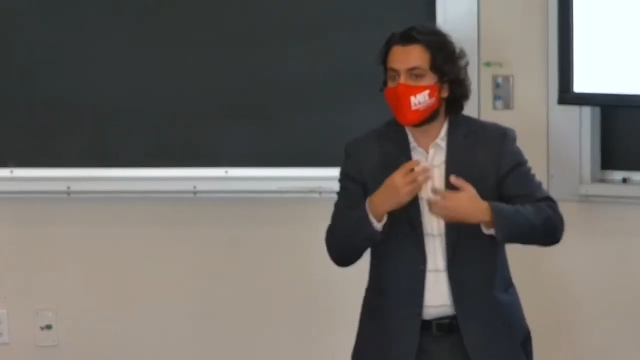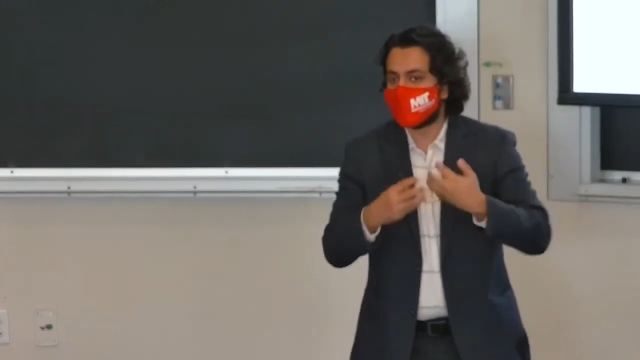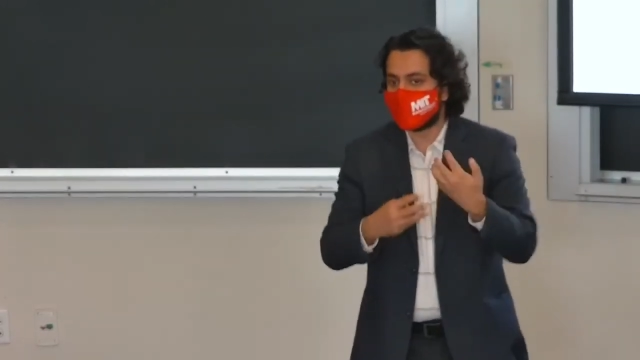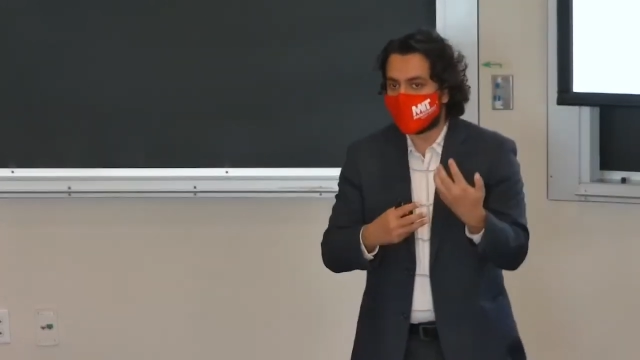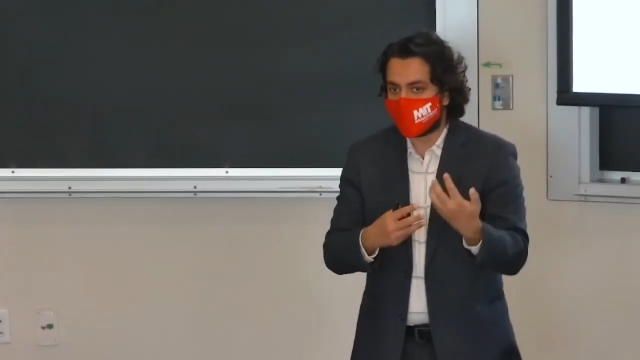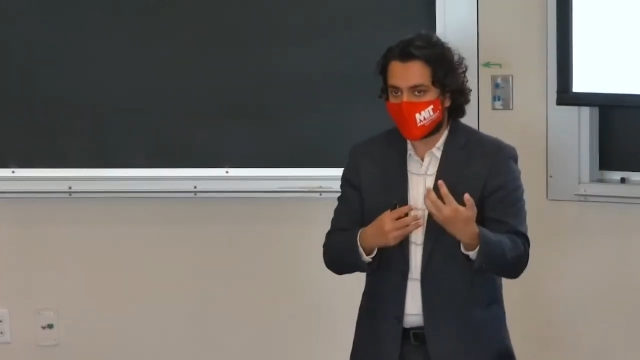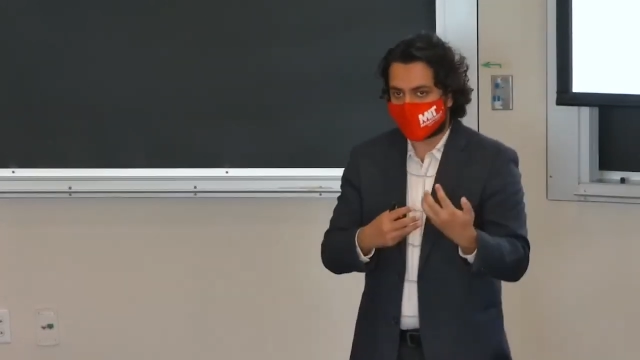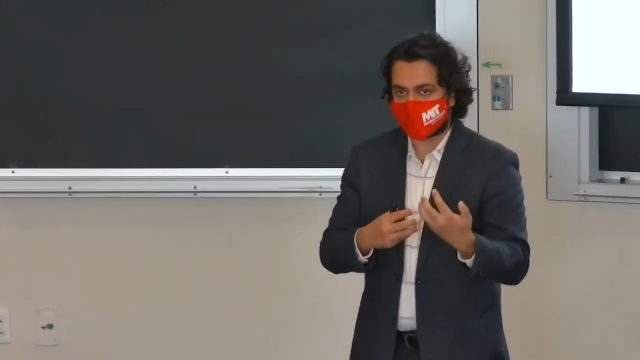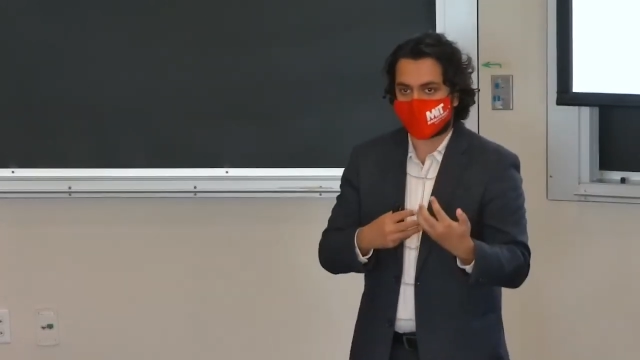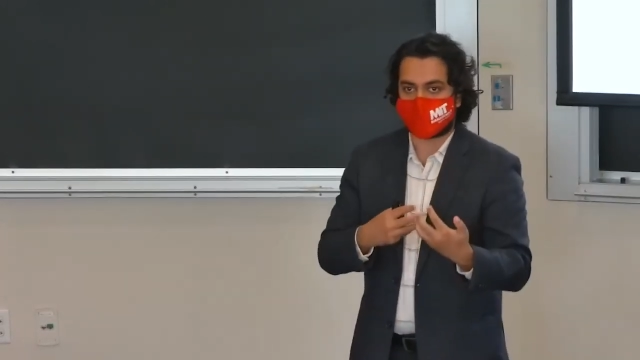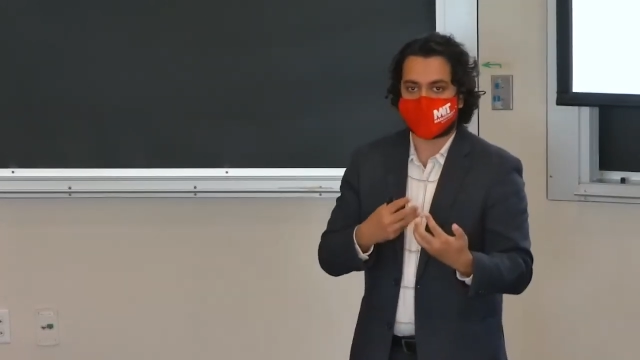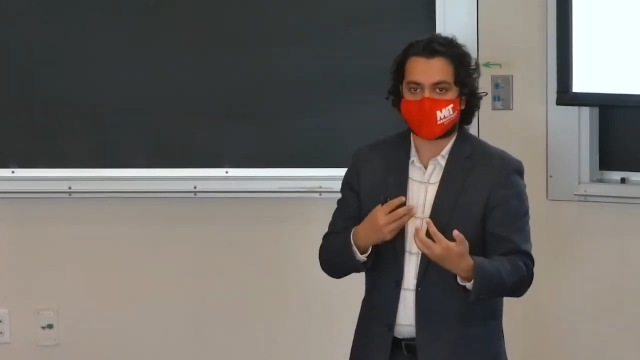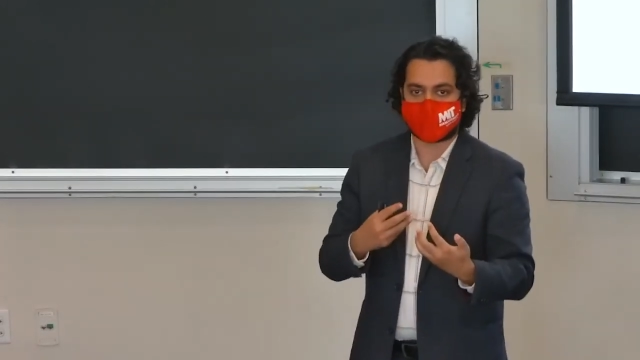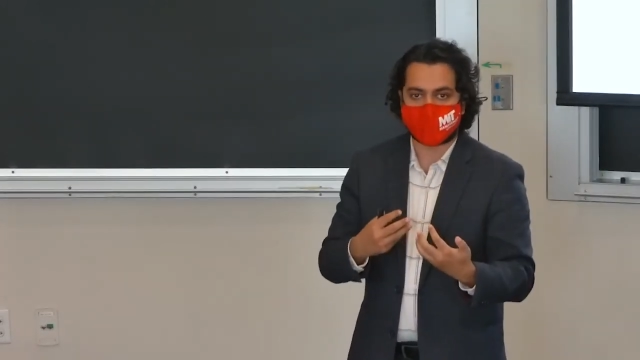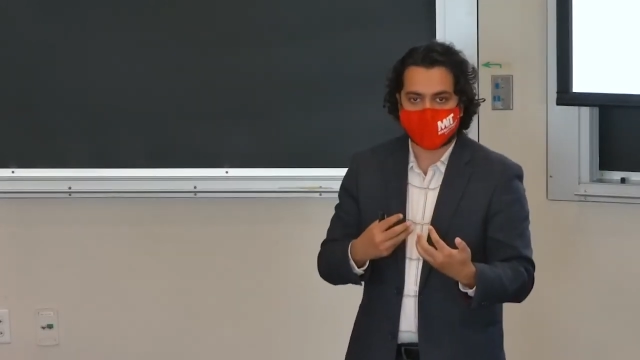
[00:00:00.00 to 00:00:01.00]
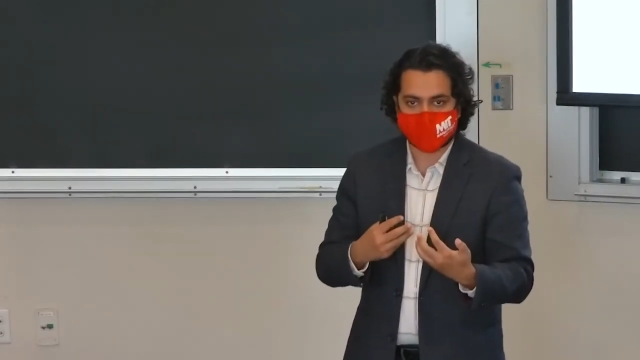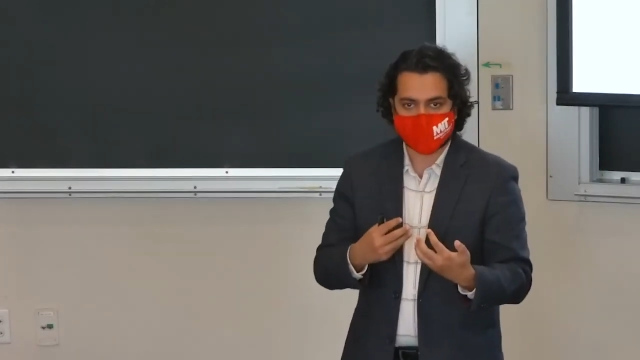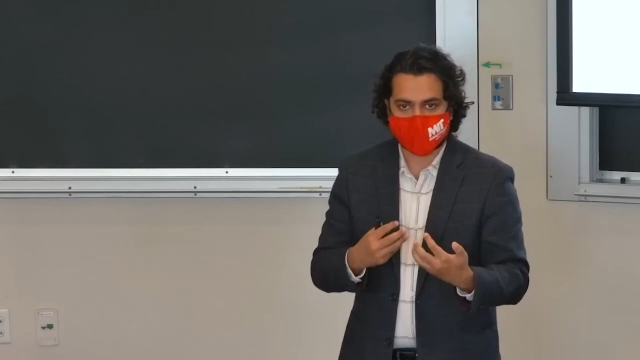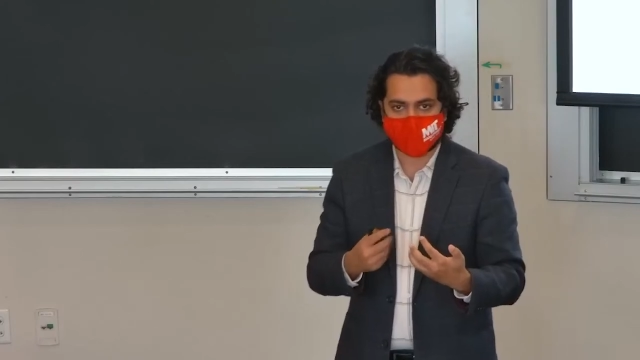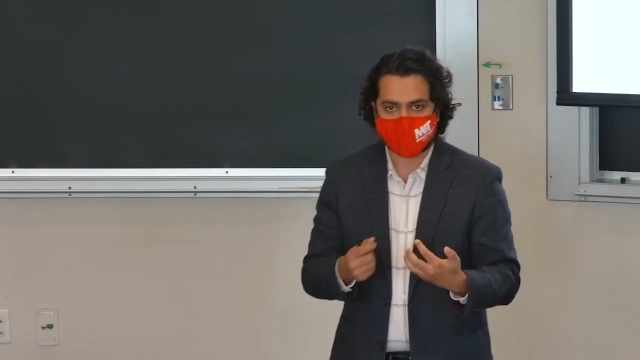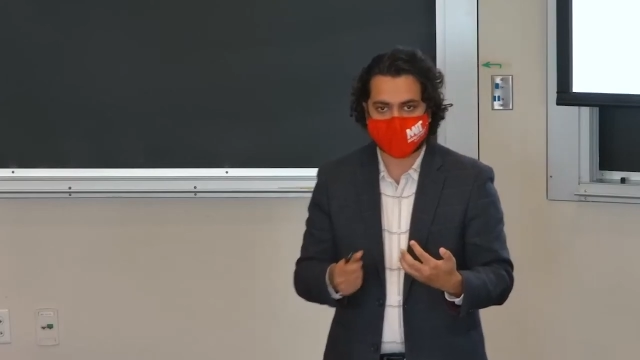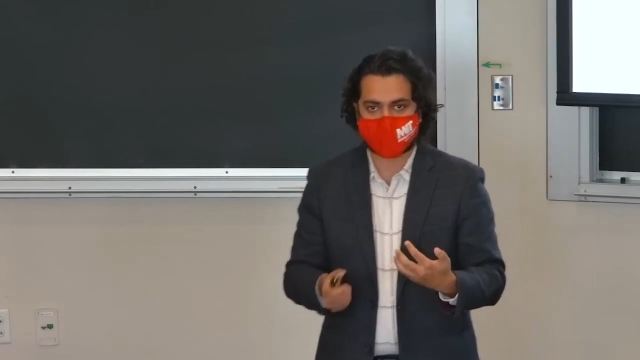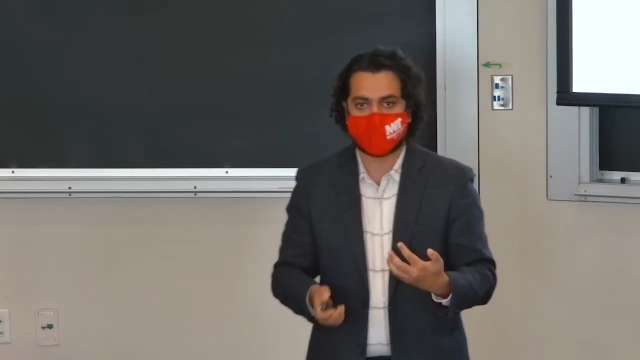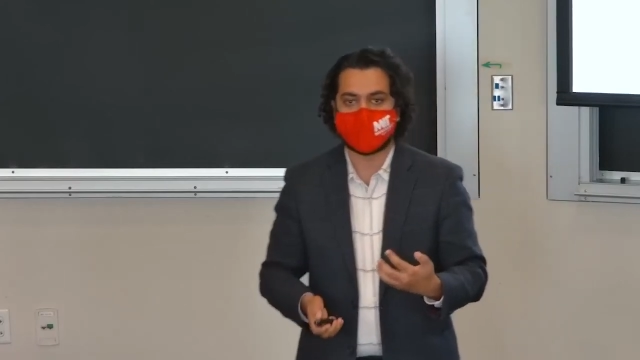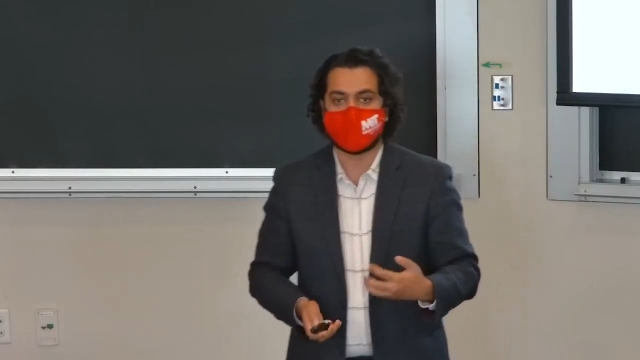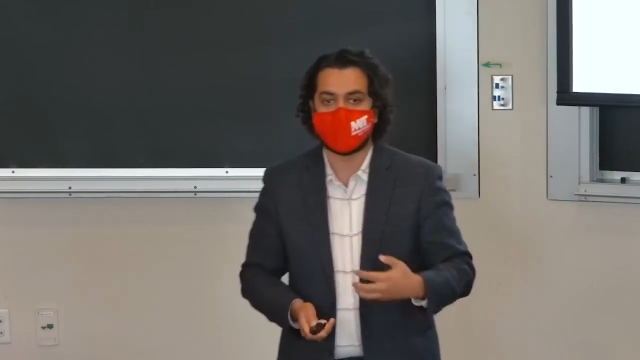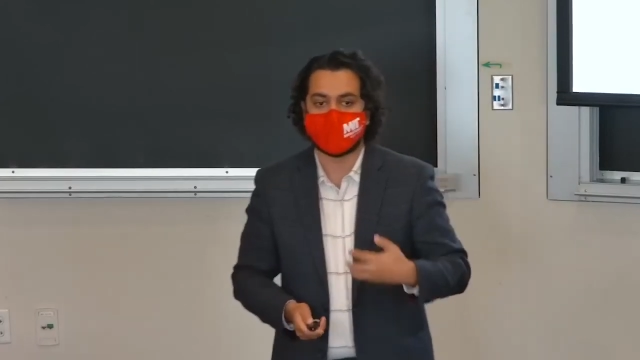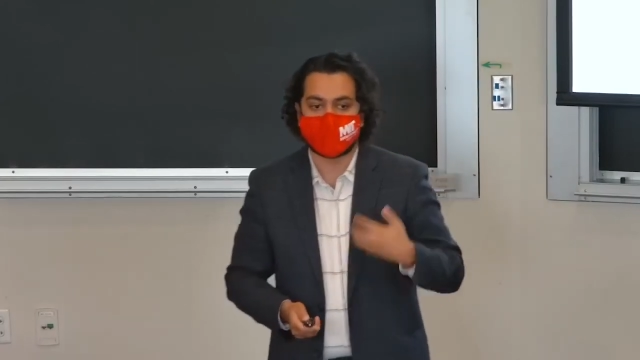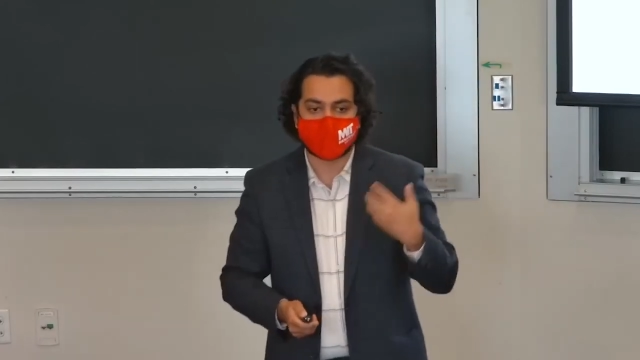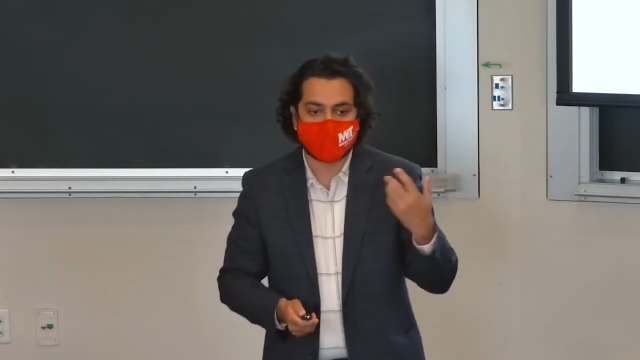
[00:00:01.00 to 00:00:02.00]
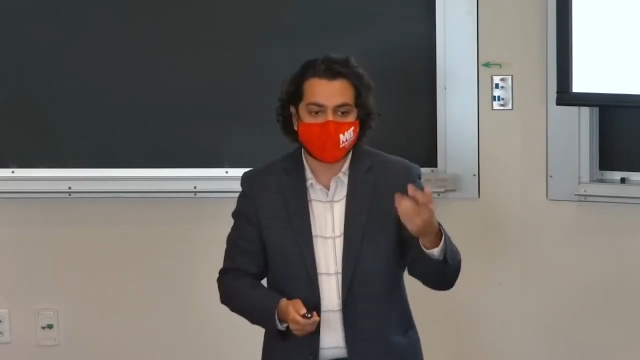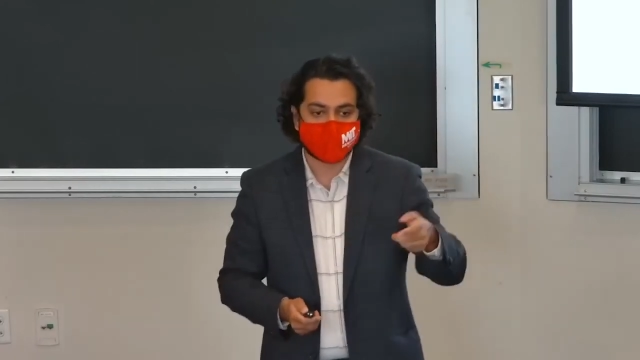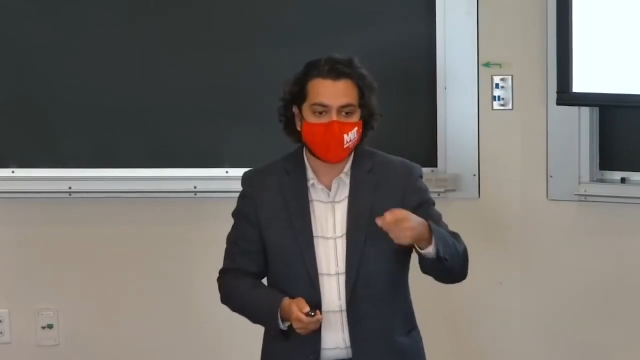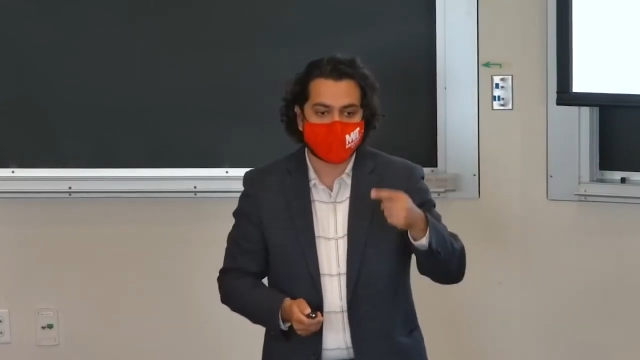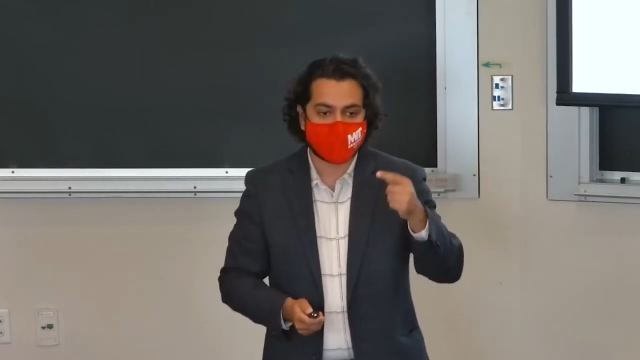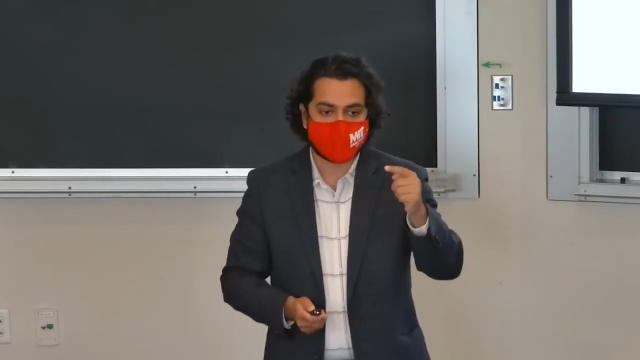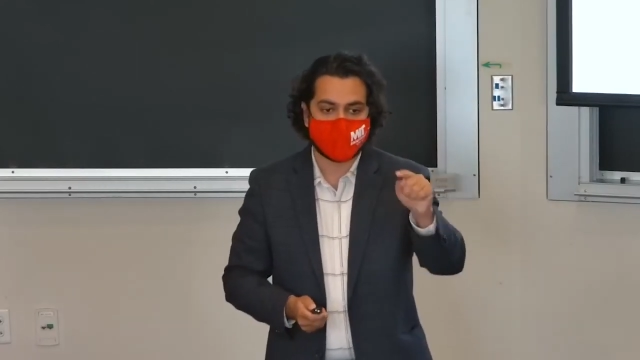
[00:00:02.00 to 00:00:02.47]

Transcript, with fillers: more product baskets, thereby